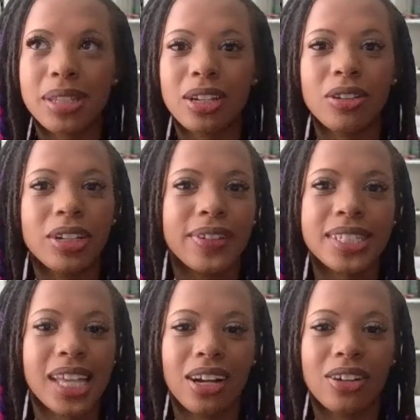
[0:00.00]
they don't even
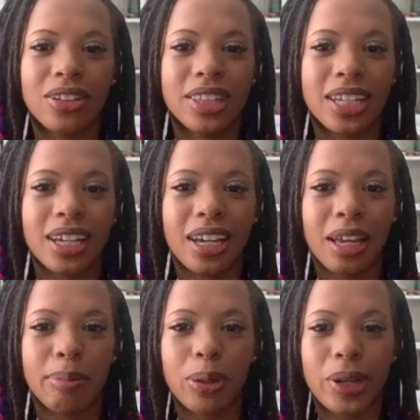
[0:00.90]
tell the
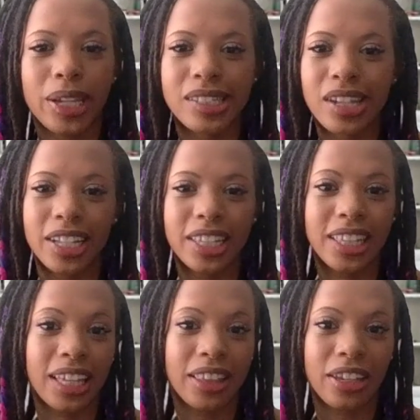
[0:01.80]
employees or
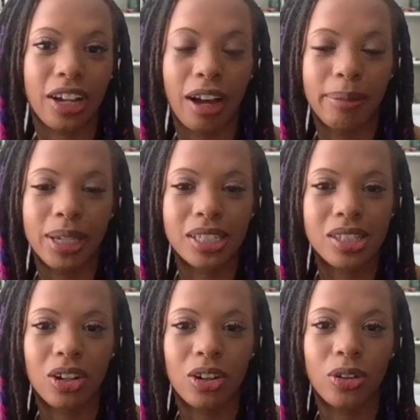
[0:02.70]
anything that they're coming. So